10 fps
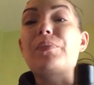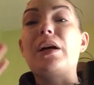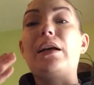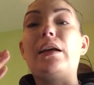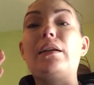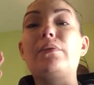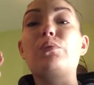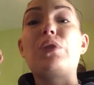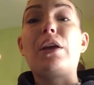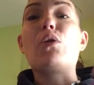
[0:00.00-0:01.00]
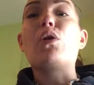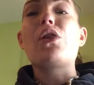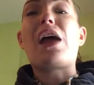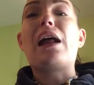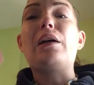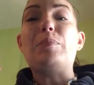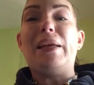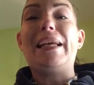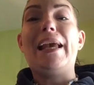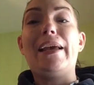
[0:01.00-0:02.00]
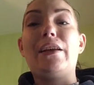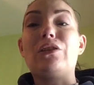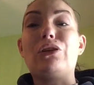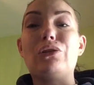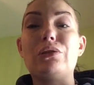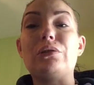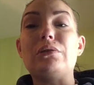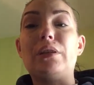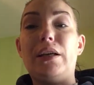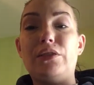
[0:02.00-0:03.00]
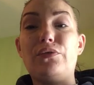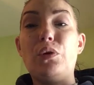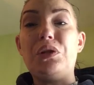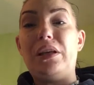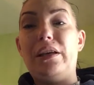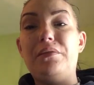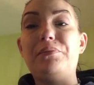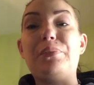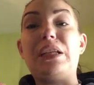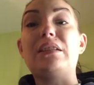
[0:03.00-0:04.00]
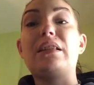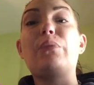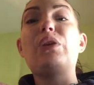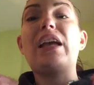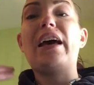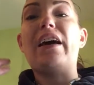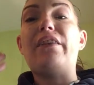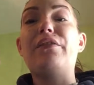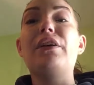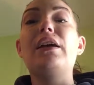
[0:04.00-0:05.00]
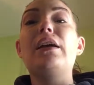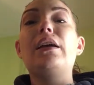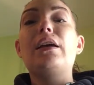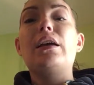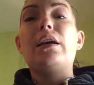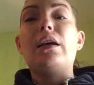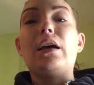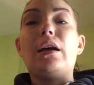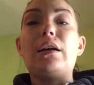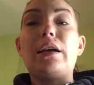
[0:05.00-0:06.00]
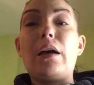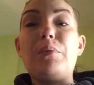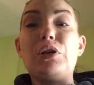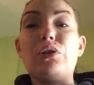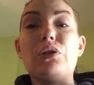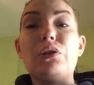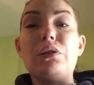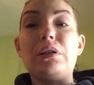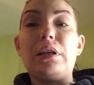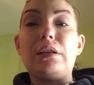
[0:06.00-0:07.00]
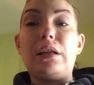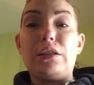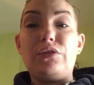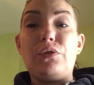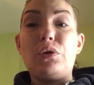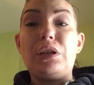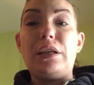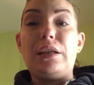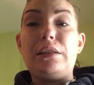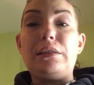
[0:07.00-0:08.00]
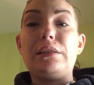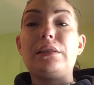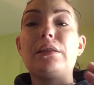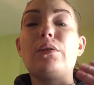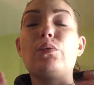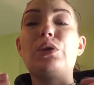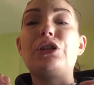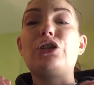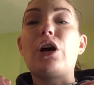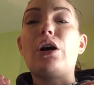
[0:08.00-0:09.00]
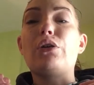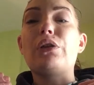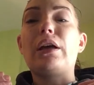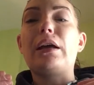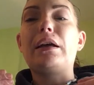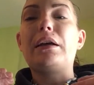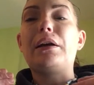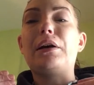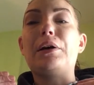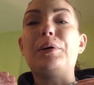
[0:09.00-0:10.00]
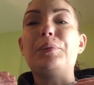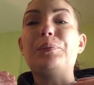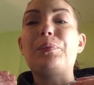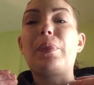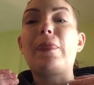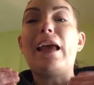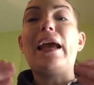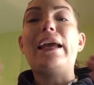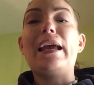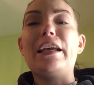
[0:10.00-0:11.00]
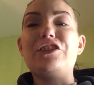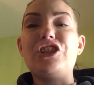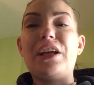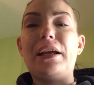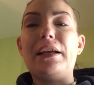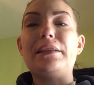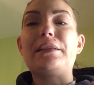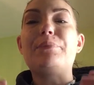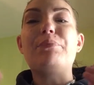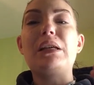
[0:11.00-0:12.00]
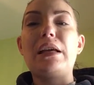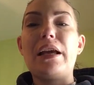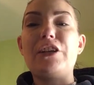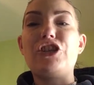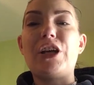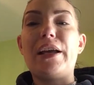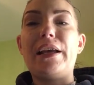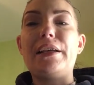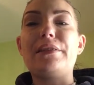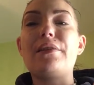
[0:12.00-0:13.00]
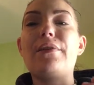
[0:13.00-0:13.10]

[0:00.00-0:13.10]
they call that a mechanical exfoliant, because then we have chemical exfoliants, which are like AHAs and BHAs.